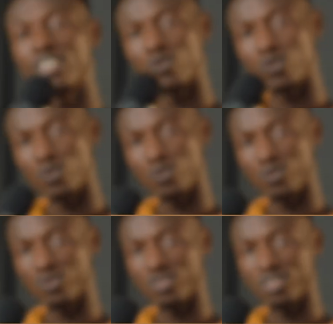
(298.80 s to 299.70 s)
the
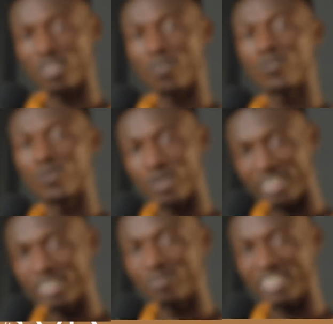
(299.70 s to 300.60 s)
rules of
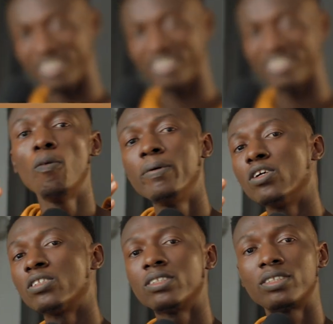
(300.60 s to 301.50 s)
creativity. Hope it
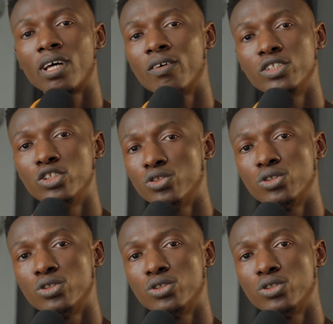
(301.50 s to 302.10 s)
doesn't sound new